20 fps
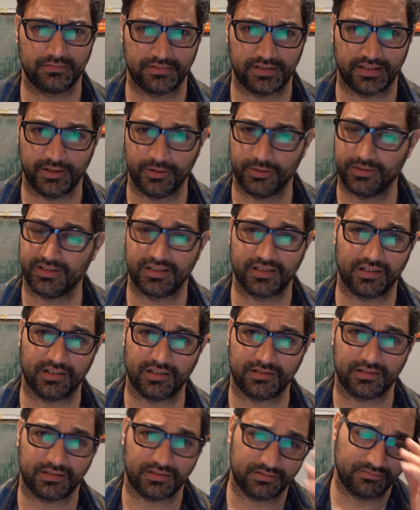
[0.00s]
and you can
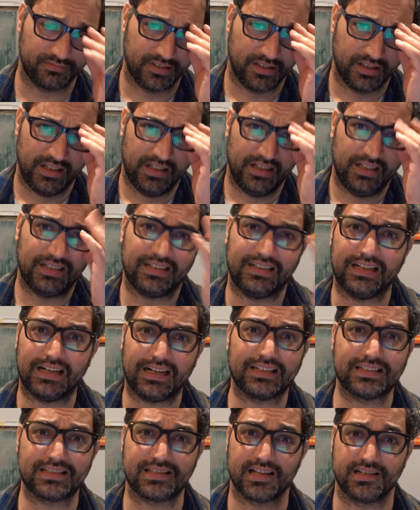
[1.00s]
call
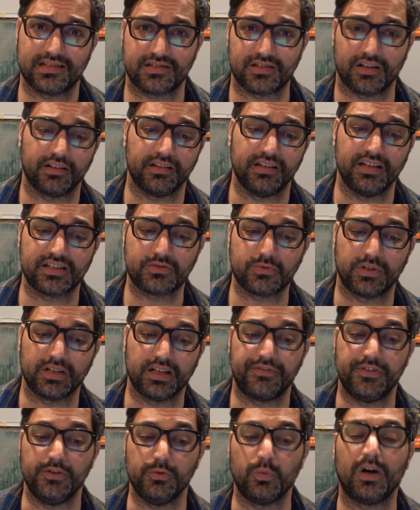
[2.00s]
nonsense on this one
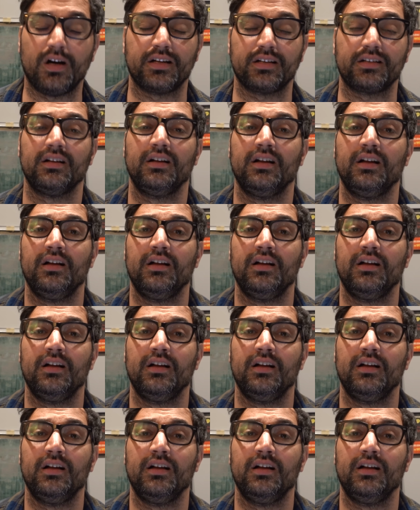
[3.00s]
if you want,